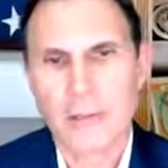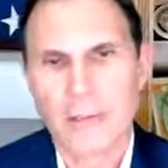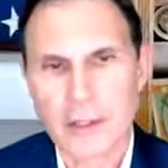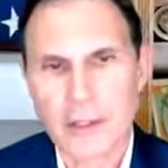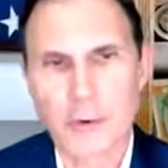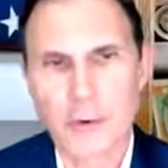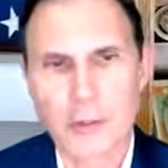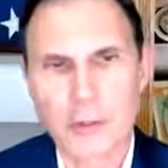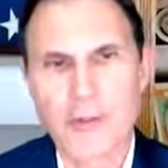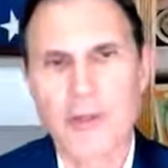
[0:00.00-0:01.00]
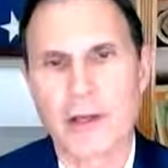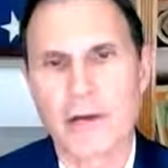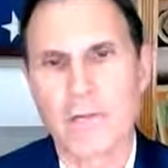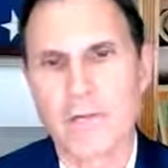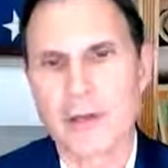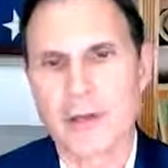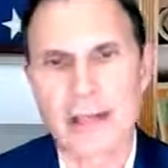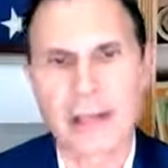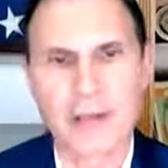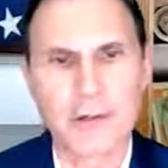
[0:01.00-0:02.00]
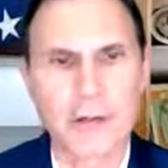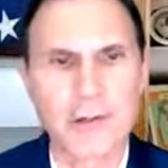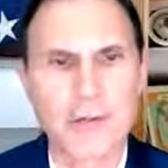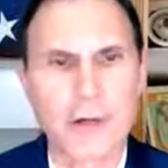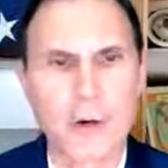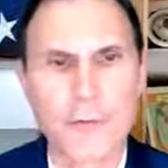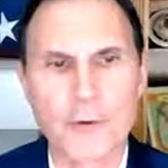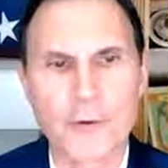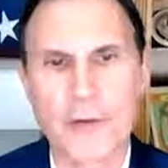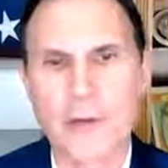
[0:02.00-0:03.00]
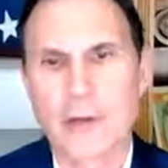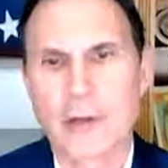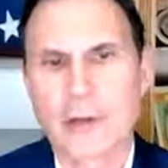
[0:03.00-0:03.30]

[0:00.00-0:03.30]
much more use of containers over